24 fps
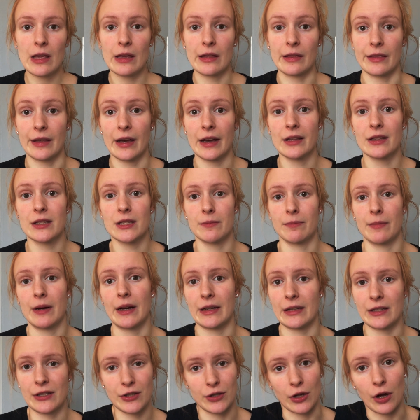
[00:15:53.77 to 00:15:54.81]
That's
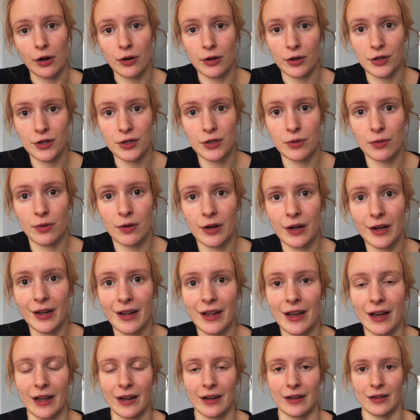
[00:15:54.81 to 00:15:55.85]
my stalker story,
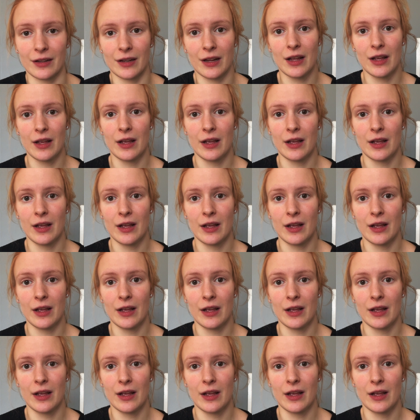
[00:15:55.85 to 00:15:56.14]
and